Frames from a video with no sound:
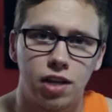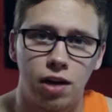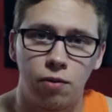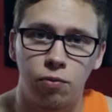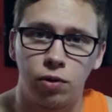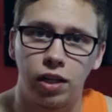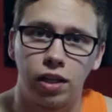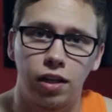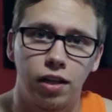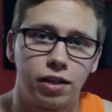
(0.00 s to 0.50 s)
I
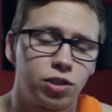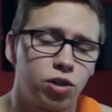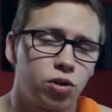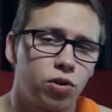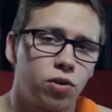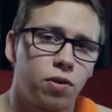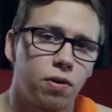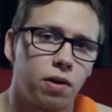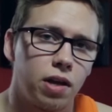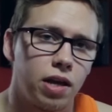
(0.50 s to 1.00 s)
really liked
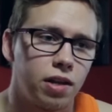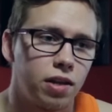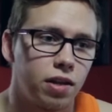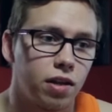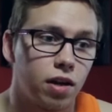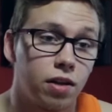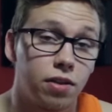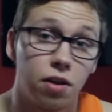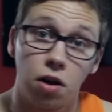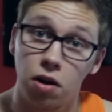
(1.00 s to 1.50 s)
her in
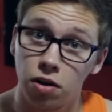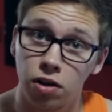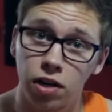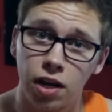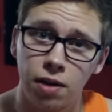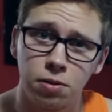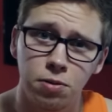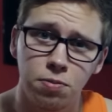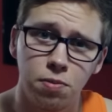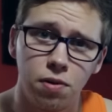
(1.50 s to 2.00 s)
the Hunger
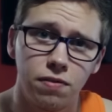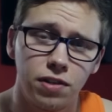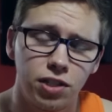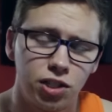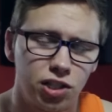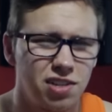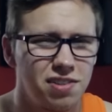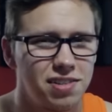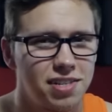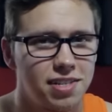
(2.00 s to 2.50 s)
Games movie.
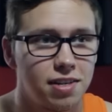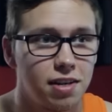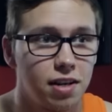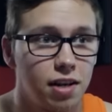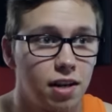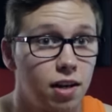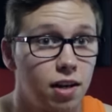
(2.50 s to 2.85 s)
She's...